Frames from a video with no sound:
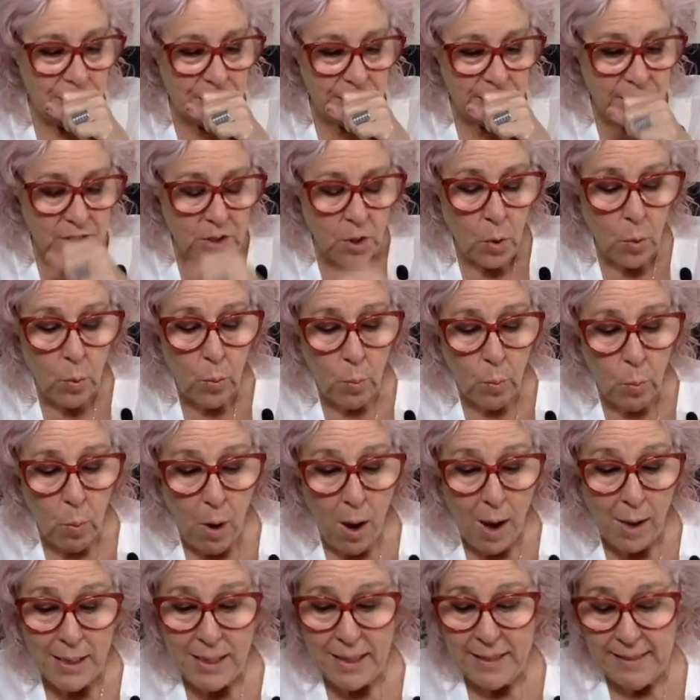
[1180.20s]
So
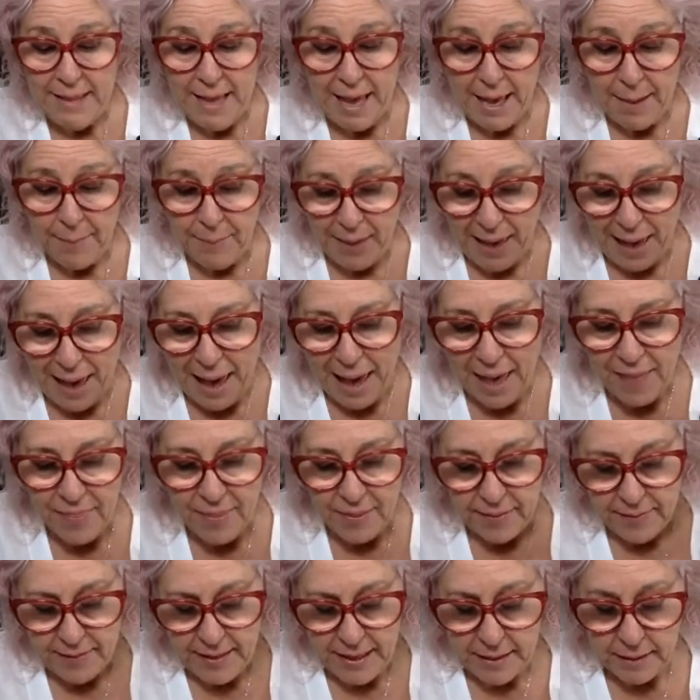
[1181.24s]
walking that path
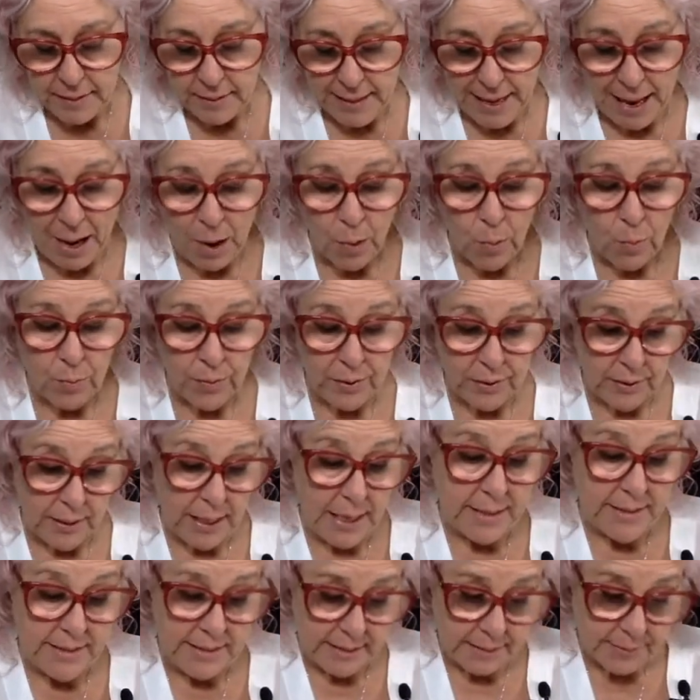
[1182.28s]
and then now
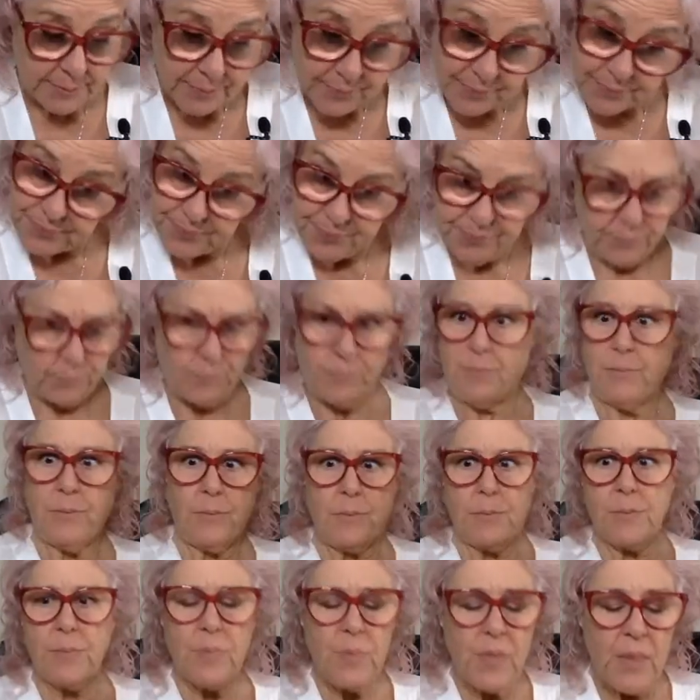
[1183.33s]
realizing
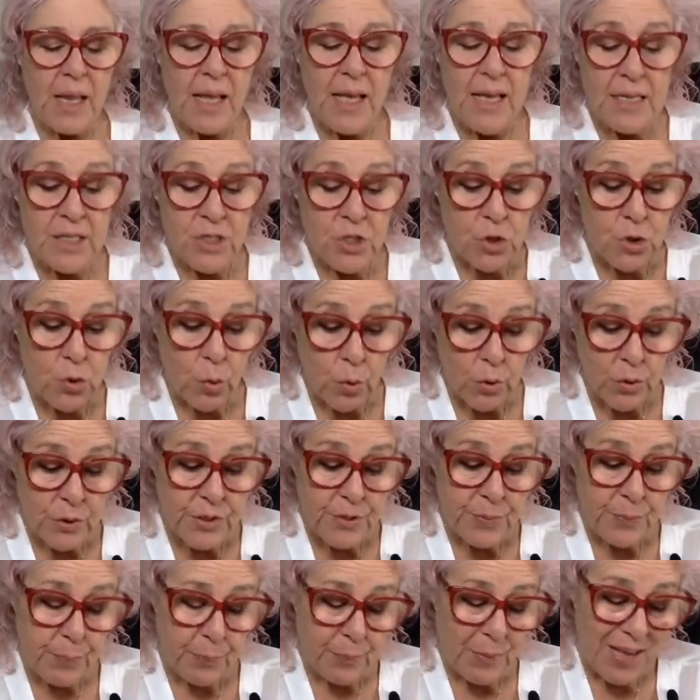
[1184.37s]
it's
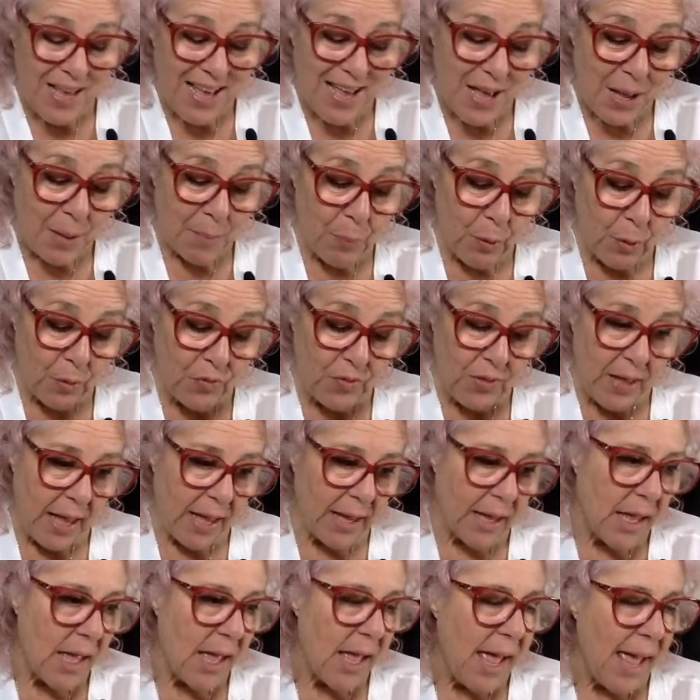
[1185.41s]
Jordan's
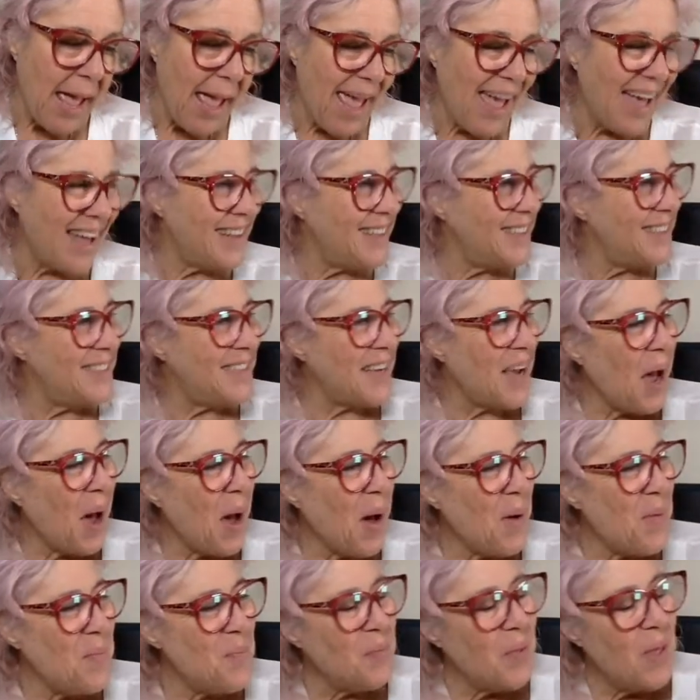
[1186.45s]
birthday. And
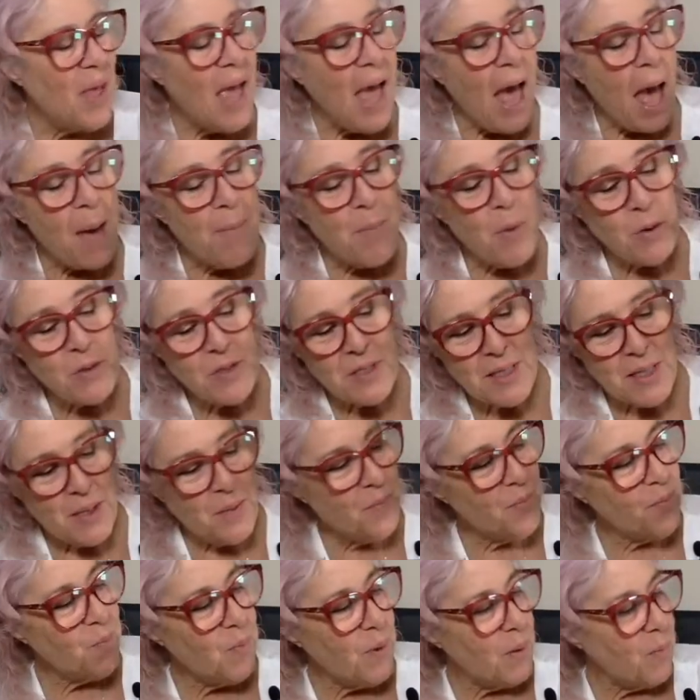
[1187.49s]

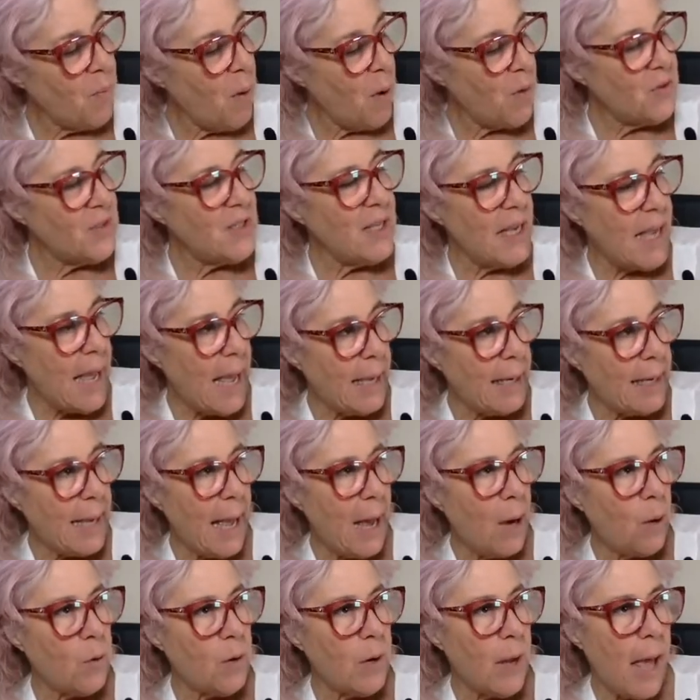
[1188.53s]
we mostly hang
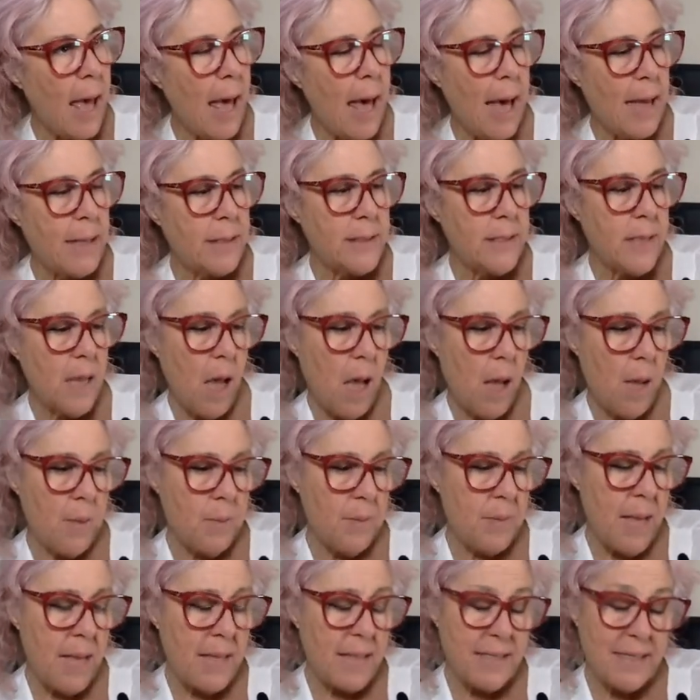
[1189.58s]
out
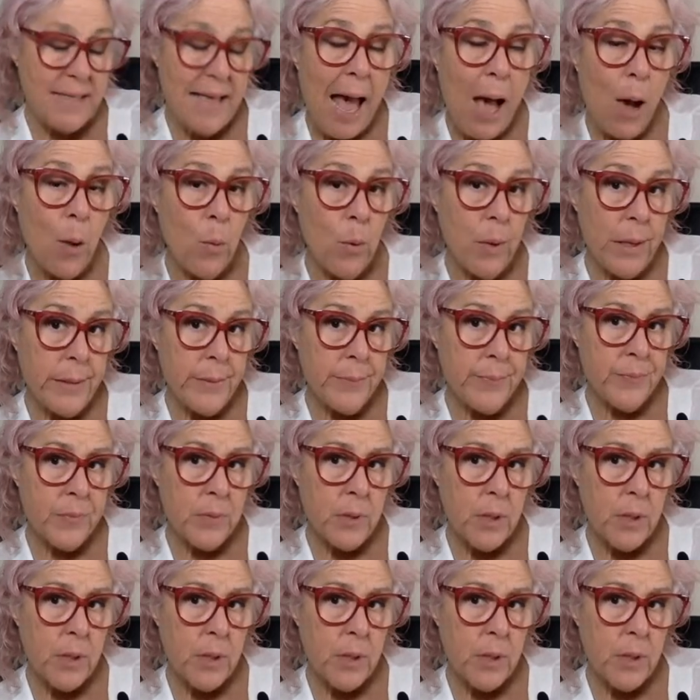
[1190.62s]
at Samhain,